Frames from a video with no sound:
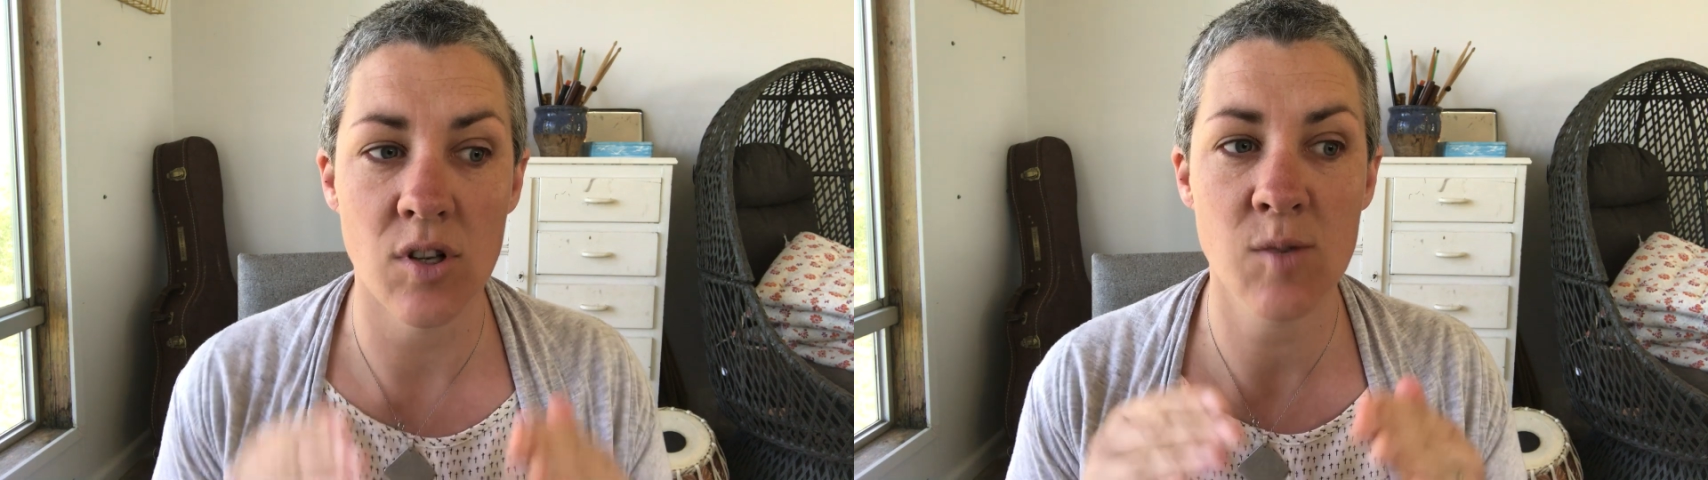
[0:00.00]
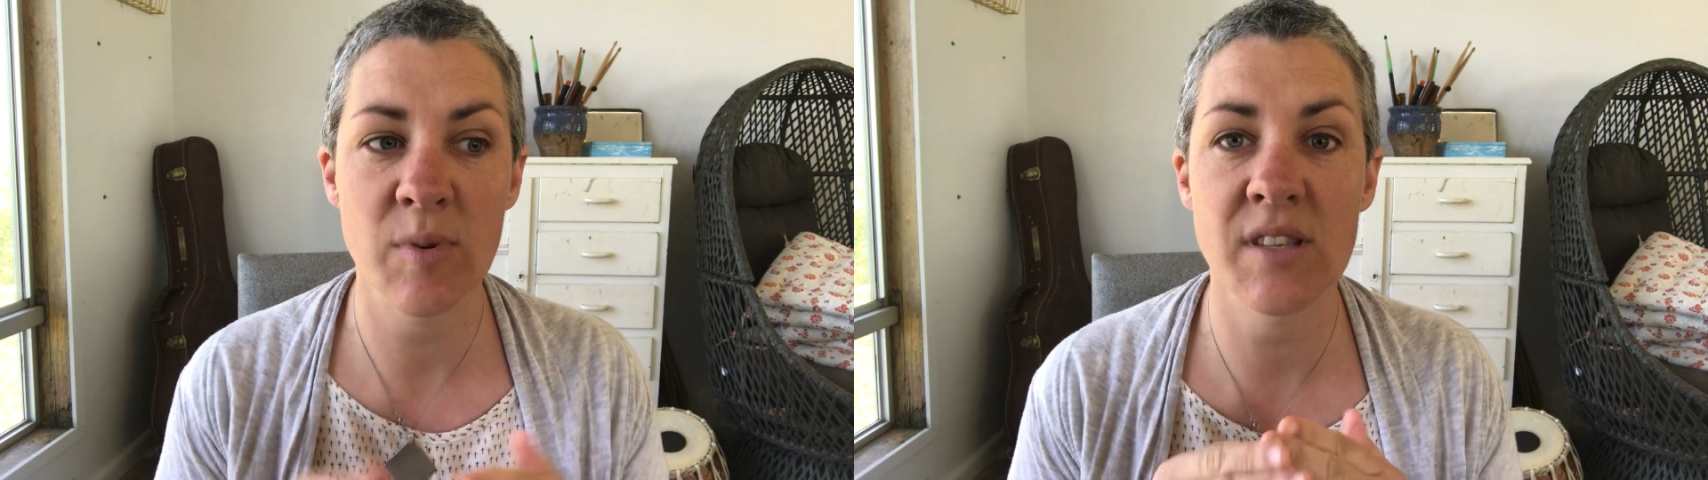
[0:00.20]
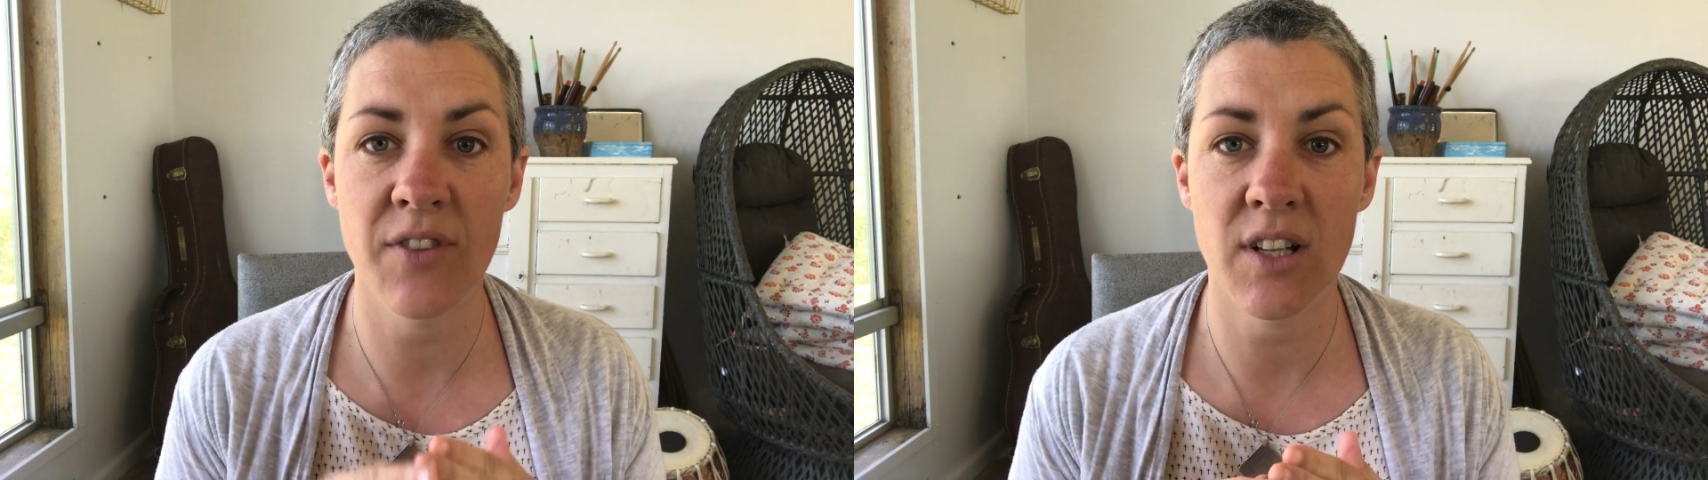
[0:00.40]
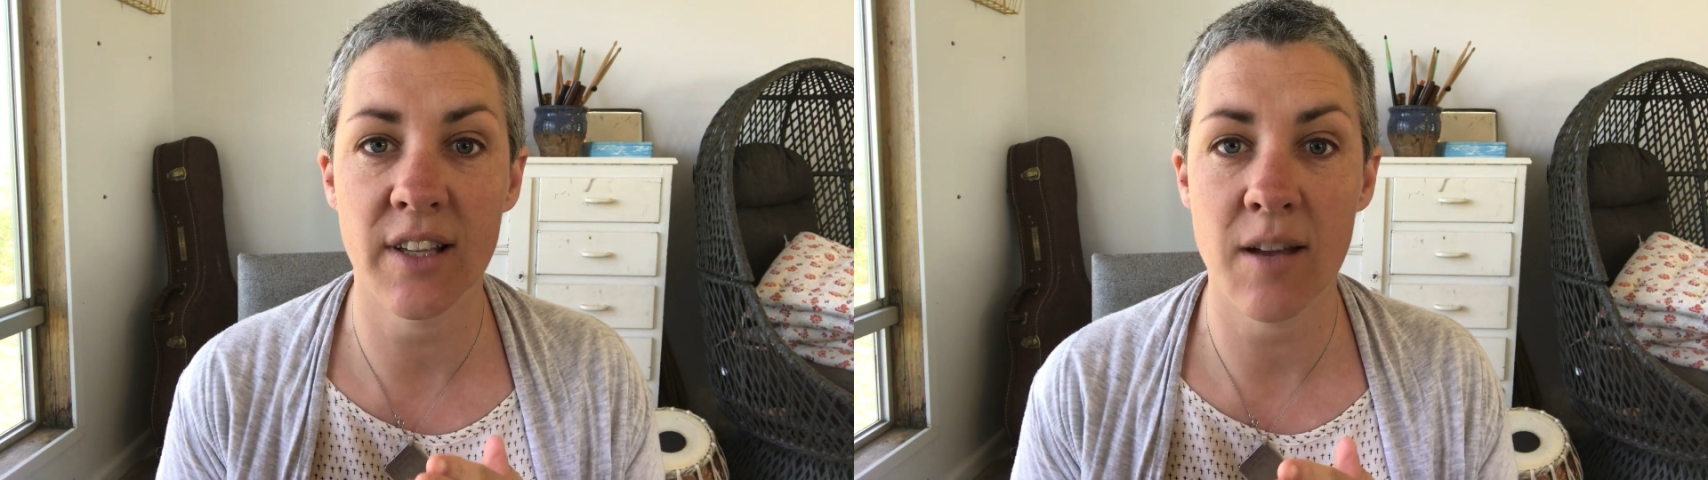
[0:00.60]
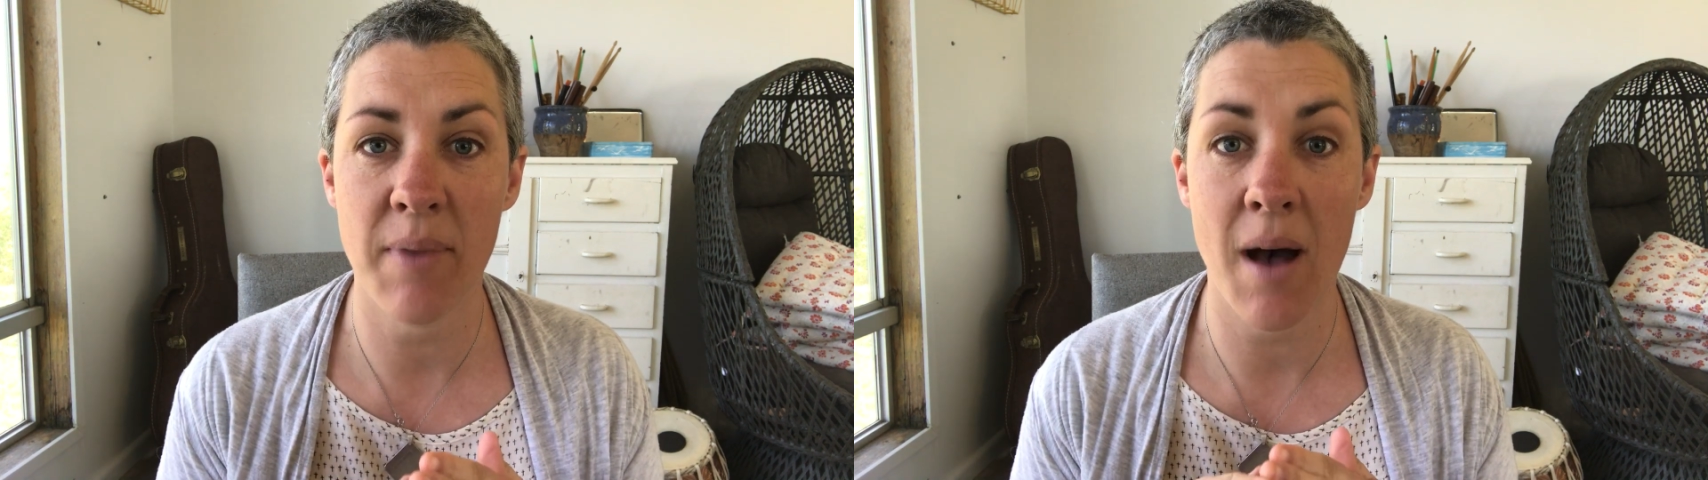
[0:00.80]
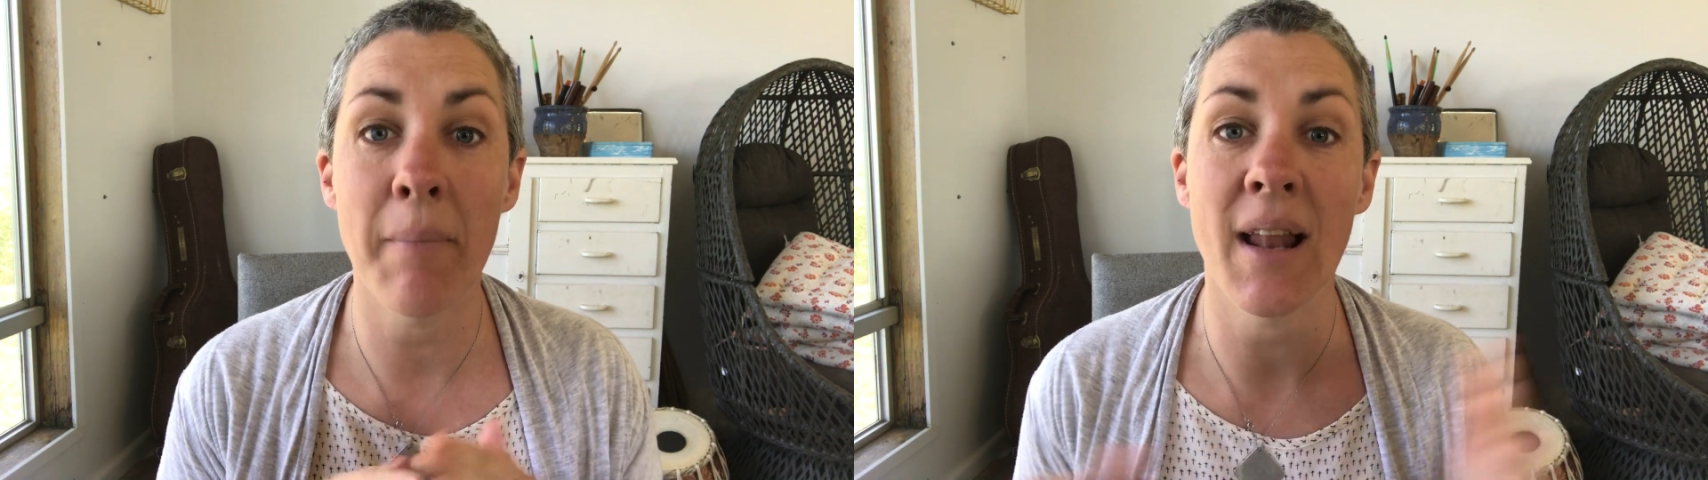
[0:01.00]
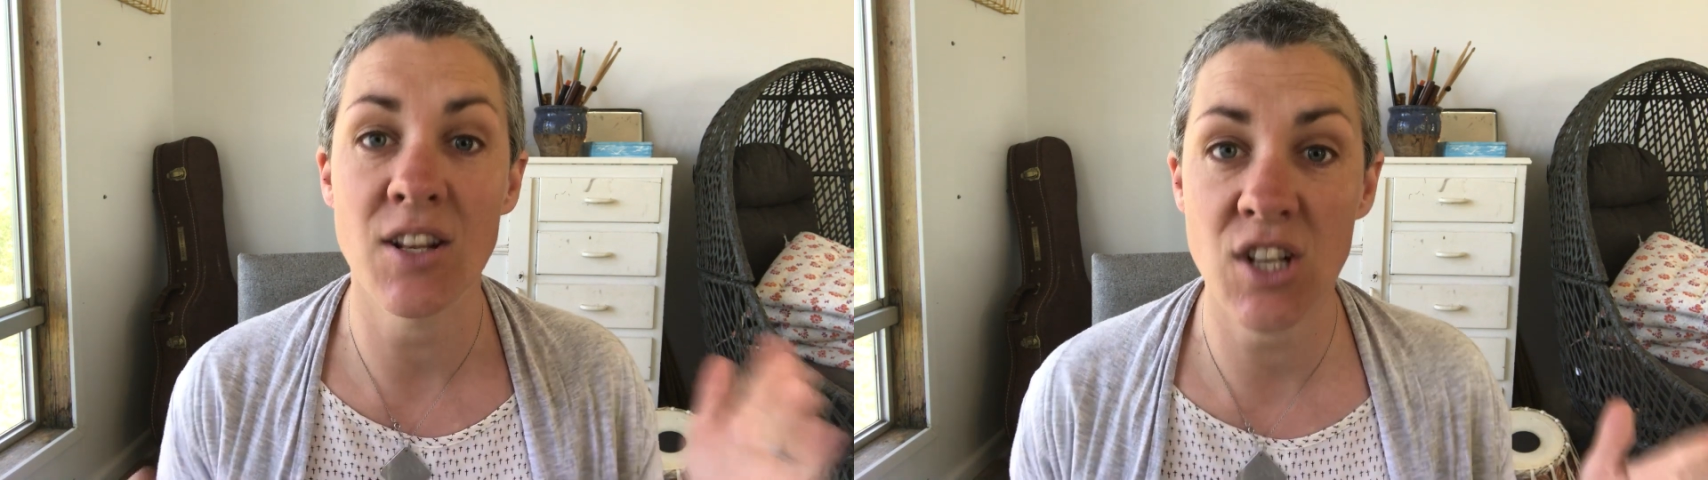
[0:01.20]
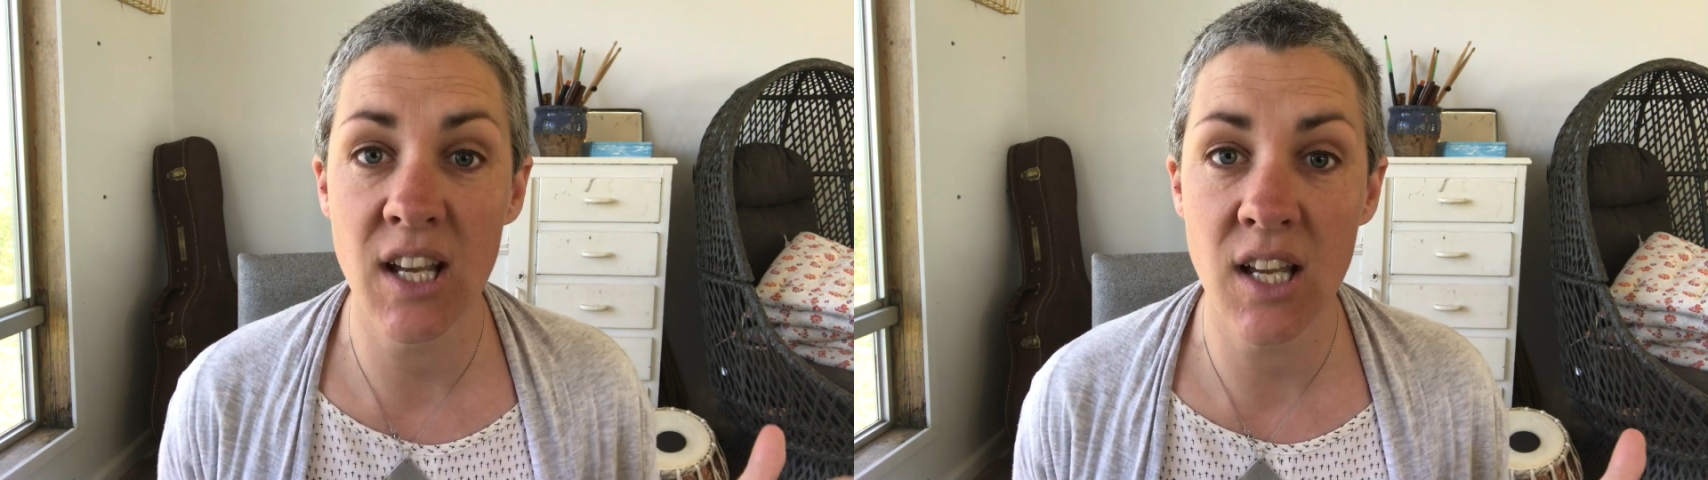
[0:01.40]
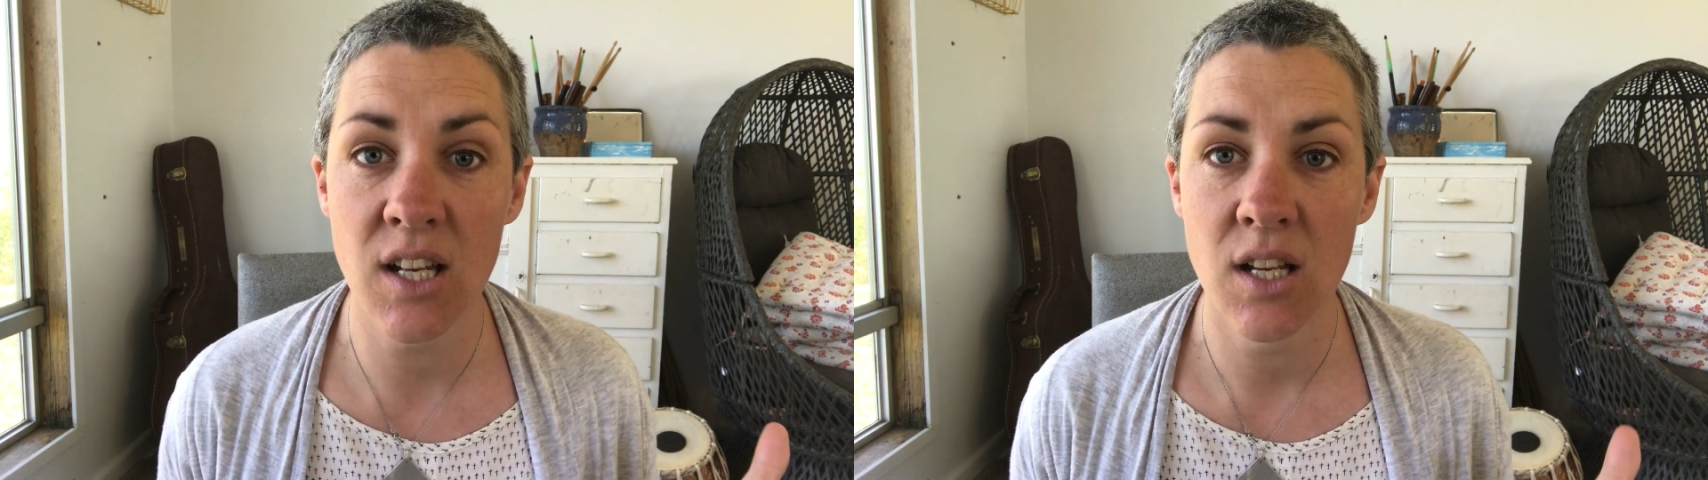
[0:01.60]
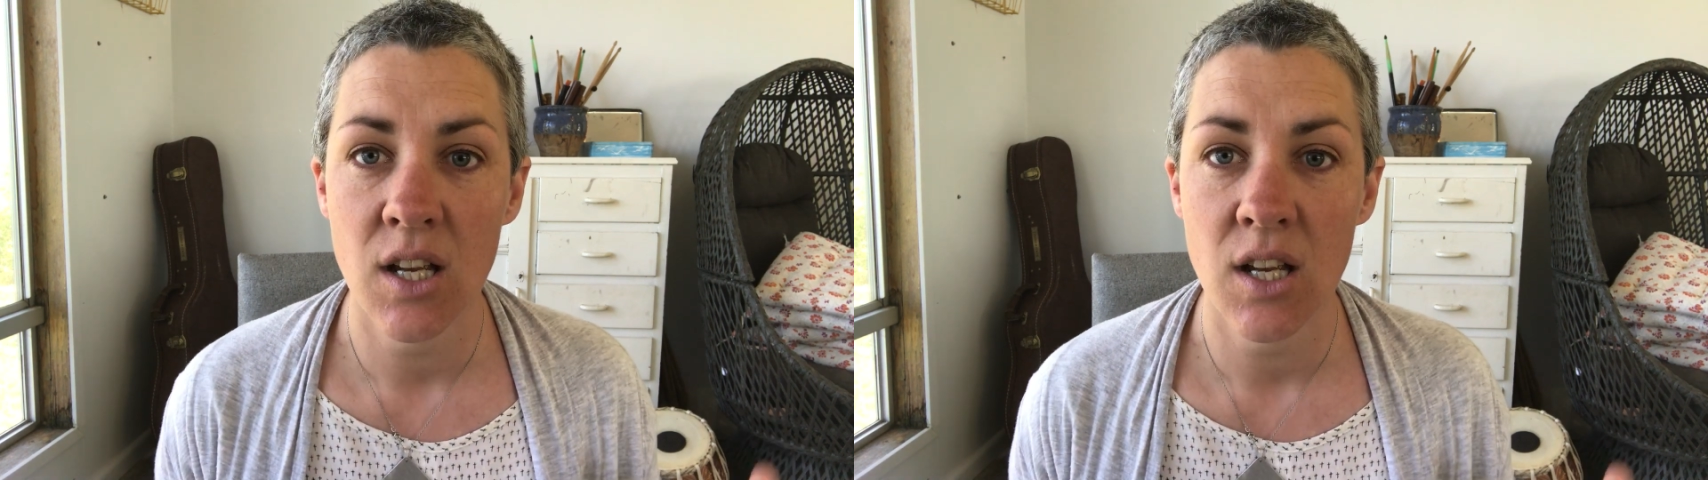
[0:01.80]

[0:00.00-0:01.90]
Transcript: specifically about managing it.